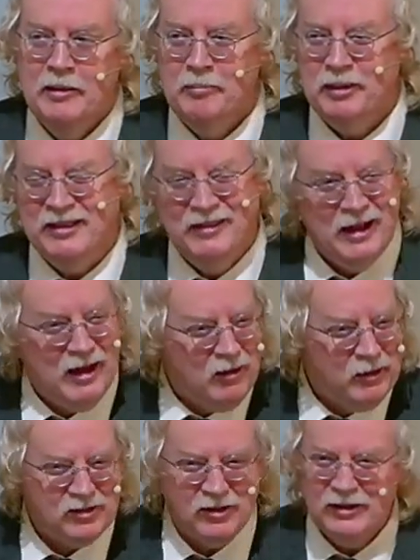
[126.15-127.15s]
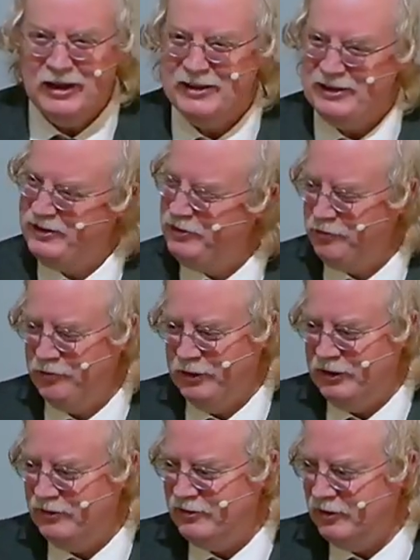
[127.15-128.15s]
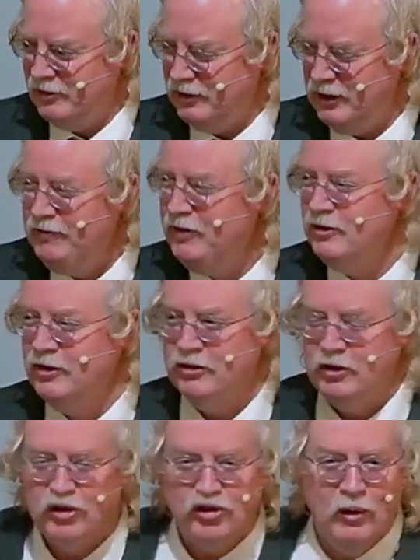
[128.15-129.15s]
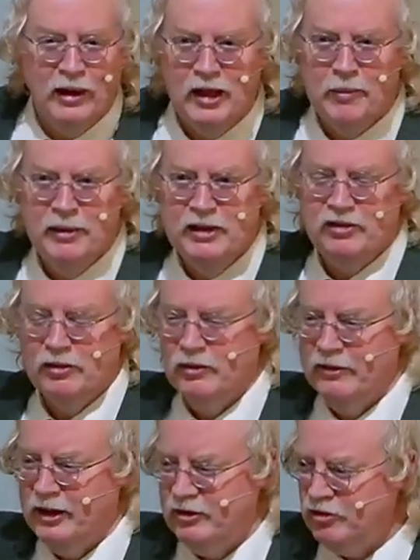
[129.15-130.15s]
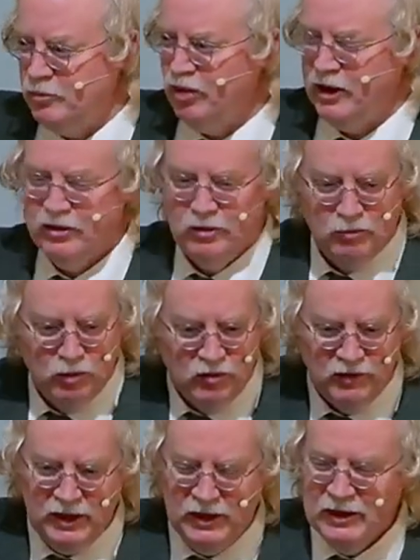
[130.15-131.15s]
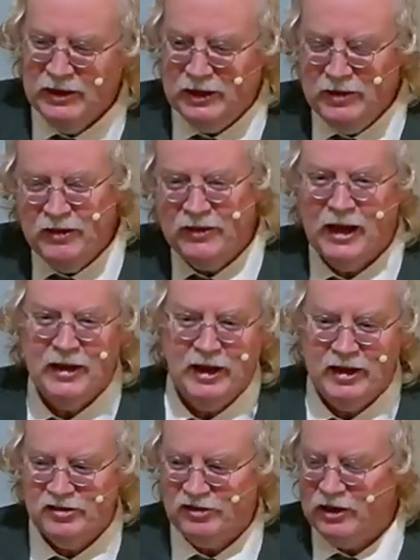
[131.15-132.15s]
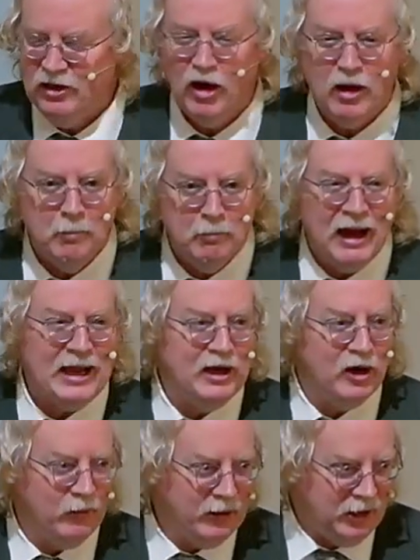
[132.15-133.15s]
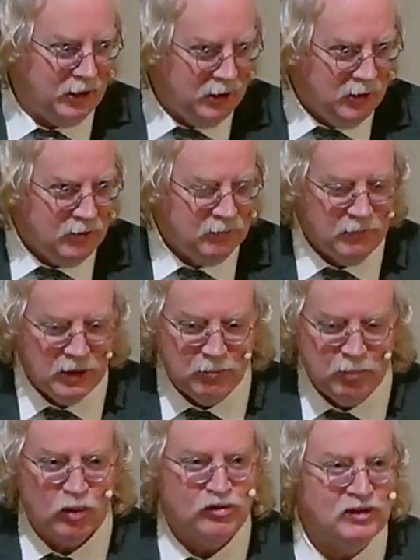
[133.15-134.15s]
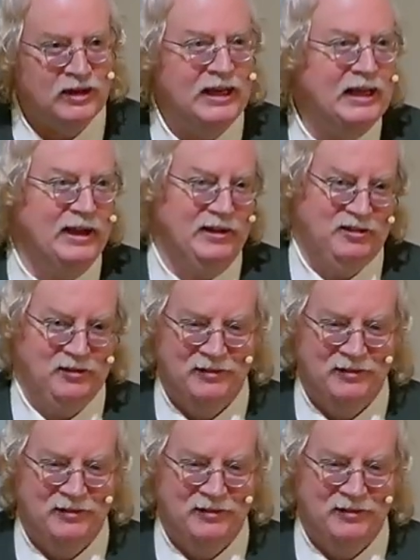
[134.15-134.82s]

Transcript: But now it's a lot different. Uh, even the, the show Elemental, that's a brand new movie, even that has a non binary uh, person in it.